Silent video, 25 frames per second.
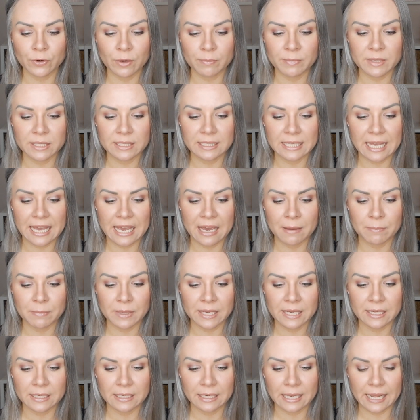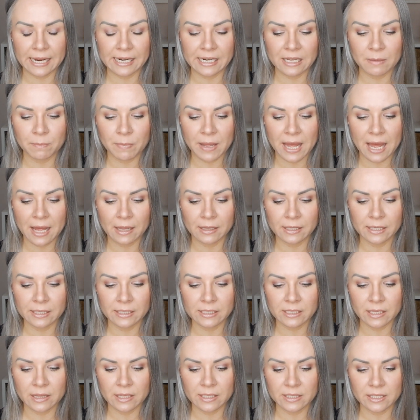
from this ambient lighting palette.